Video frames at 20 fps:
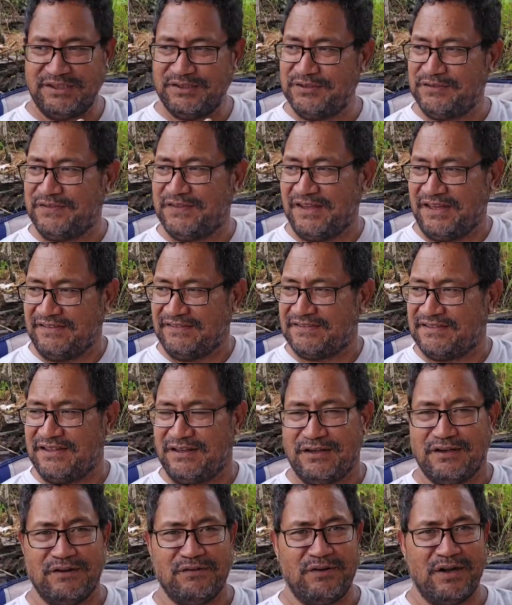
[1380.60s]
the good
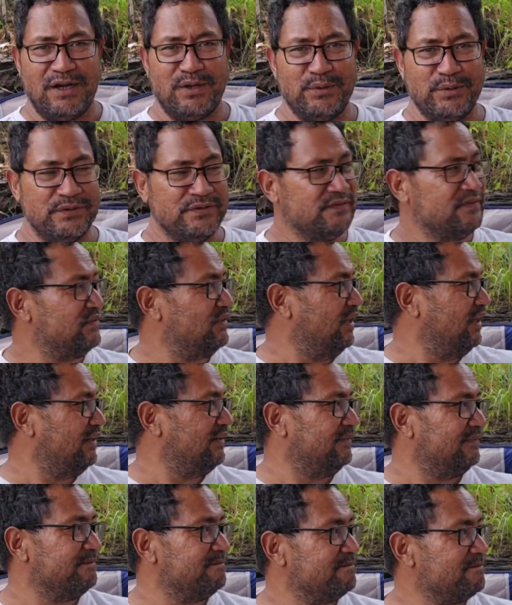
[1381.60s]
things that are around us,
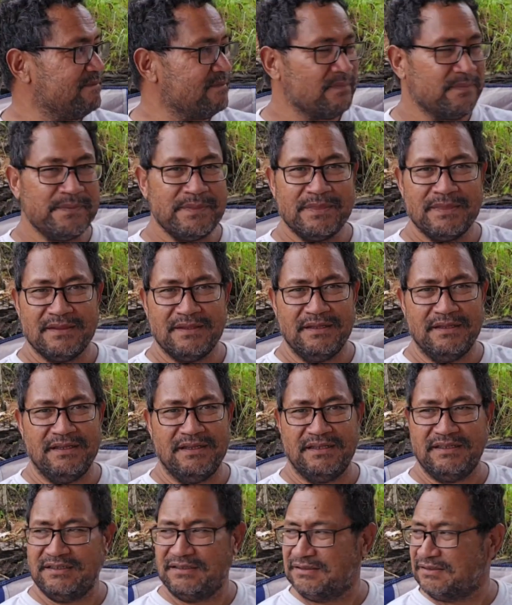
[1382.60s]
right?
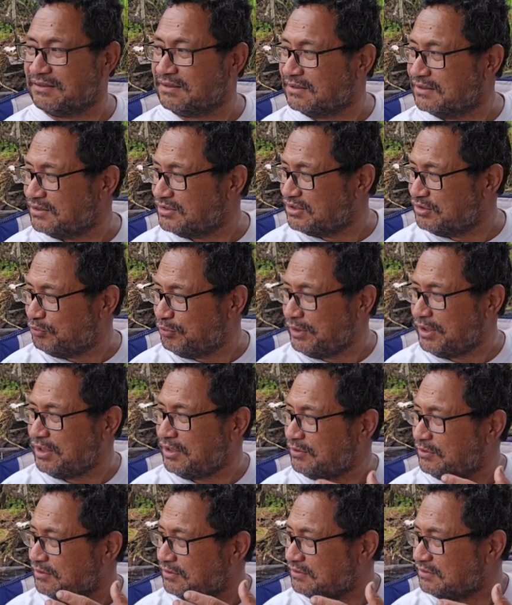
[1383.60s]
Yeah, because if
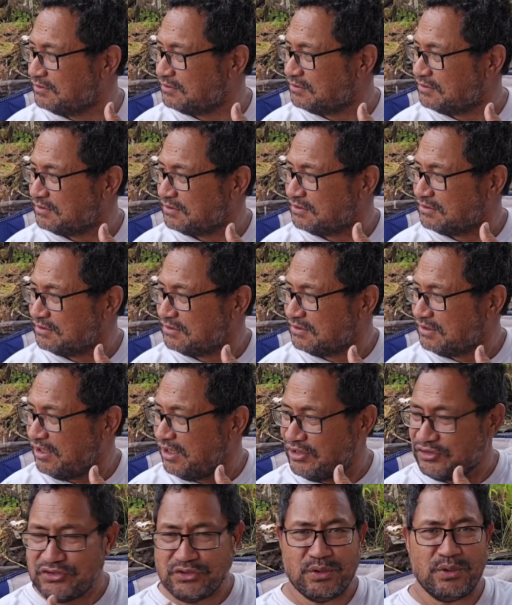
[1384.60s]
we don't
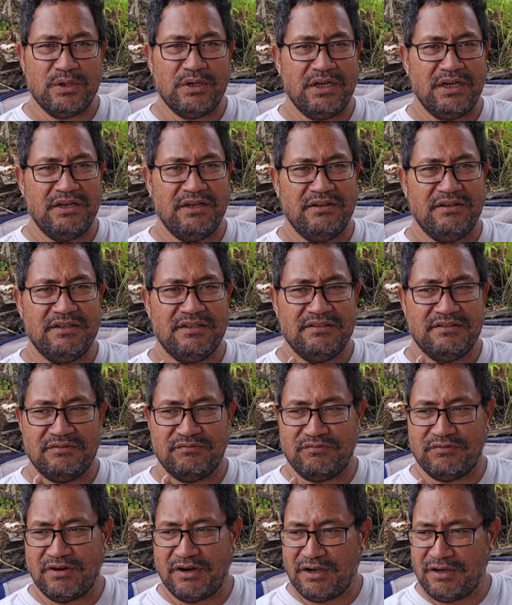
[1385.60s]
enjoy
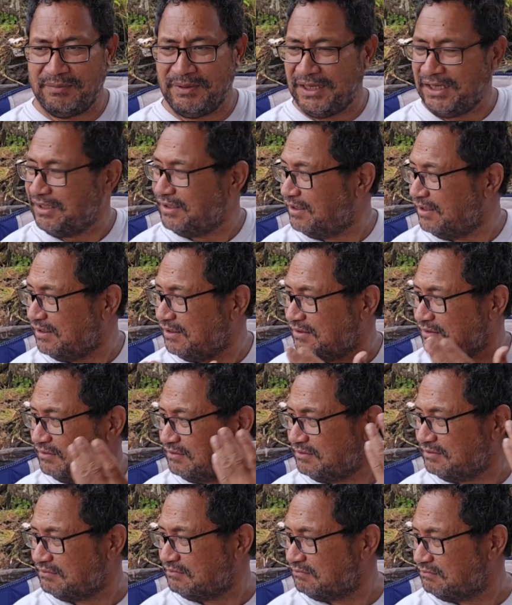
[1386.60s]
farming,
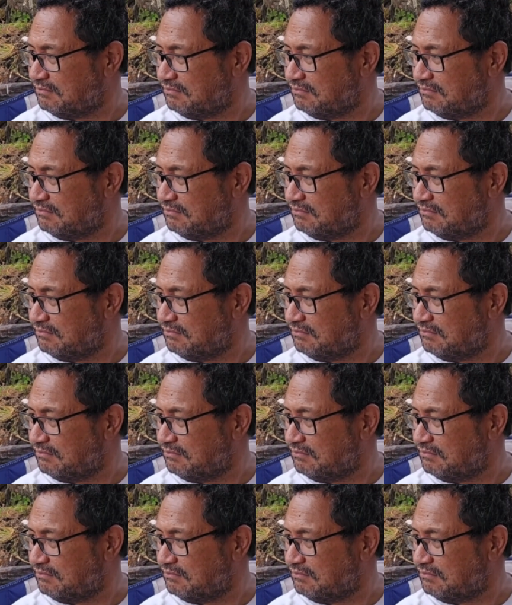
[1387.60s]
then